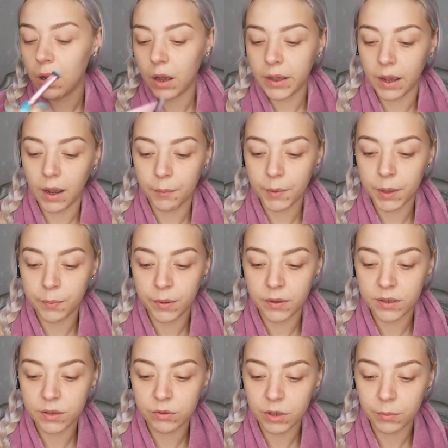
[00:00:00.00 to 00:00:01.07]
yeah, I'm going to put
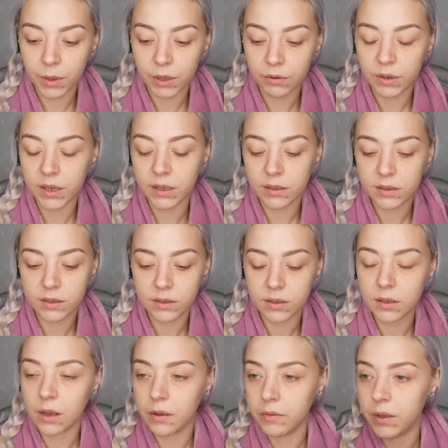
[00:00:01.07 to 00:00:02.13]
this through my
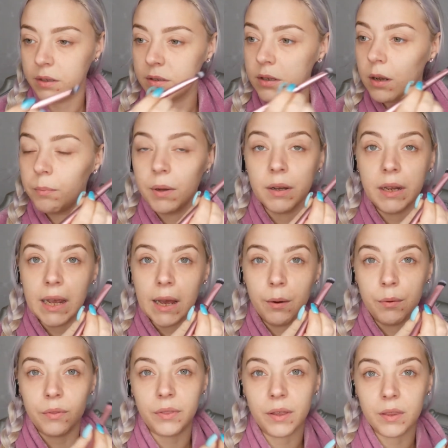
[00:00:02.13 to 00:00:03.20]
crease and then start blending it
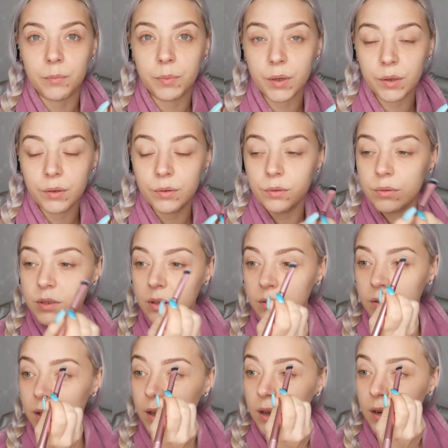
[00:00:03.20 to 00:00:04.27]
out with the other blues
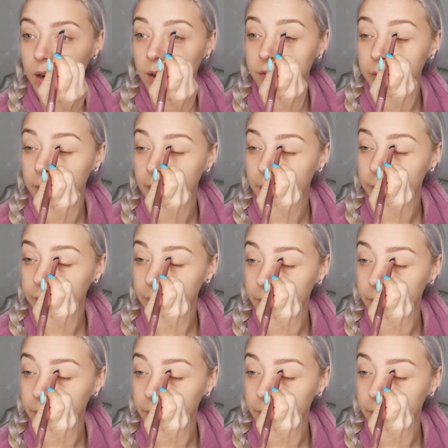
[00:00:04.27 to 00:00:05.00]
and then go from there.